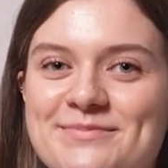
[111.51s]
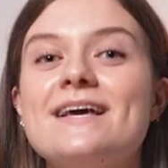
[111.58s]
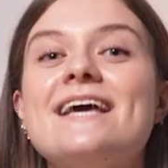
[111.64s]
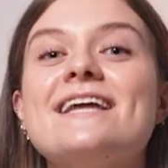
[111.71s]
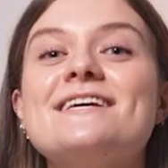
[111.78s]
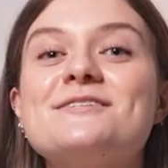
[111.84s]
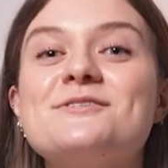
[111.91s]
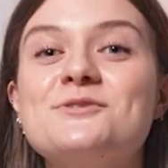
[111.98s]

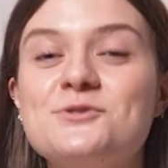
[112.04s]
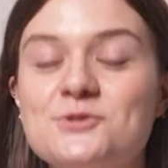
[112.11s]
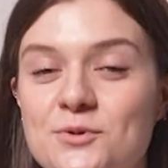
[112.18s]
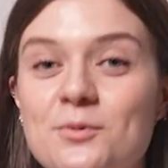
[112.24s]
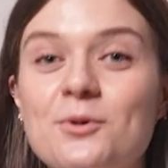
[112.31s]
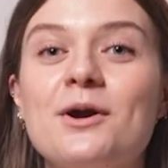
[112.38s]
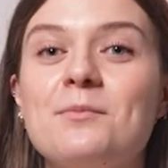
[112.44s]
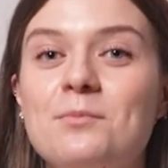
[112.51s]
It is
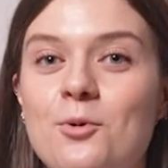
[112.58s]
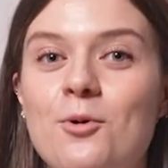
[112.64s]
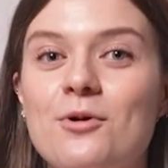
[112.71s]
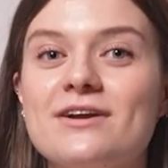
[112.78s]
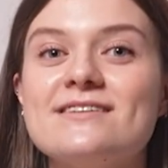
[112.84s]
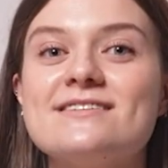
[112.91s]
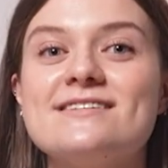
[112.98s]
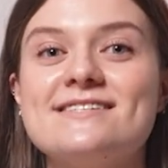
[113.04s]
super
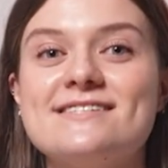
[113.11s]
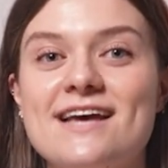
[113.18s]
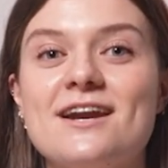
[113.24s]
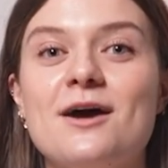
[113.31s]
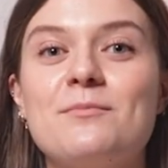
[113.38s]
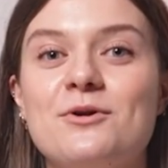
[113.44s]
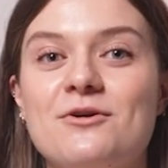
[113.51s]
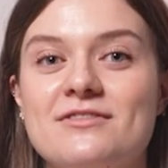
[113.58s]
important to set
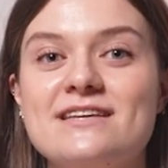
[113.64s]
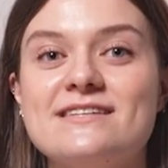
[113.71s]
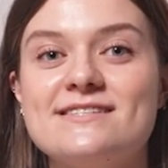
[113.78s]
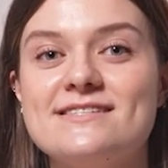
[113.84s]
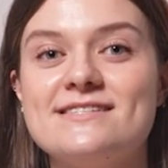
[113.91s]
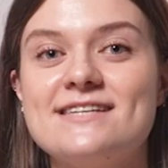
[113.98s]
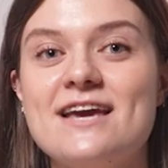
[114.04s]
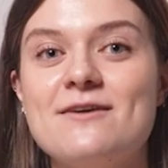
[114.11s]
up your
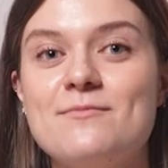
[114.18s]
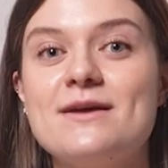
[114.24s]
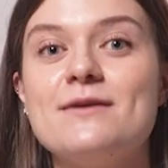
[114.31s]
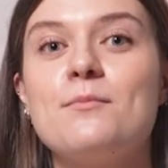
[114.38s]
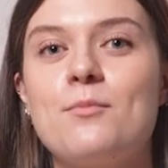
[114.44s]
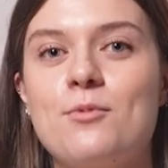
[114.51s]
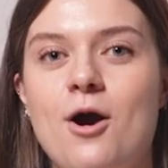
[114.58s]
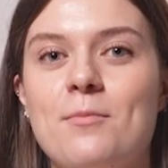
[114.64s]
thesis
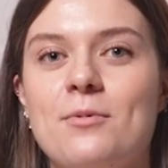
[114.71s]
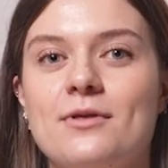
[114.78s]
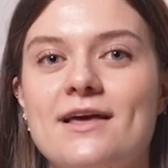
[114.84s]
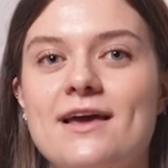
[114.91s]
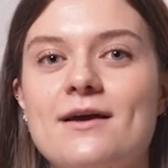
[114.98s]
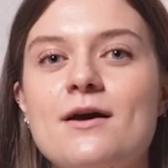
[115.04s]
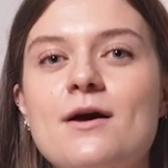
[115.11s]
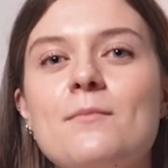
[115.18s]
statement
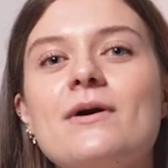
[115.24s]
properly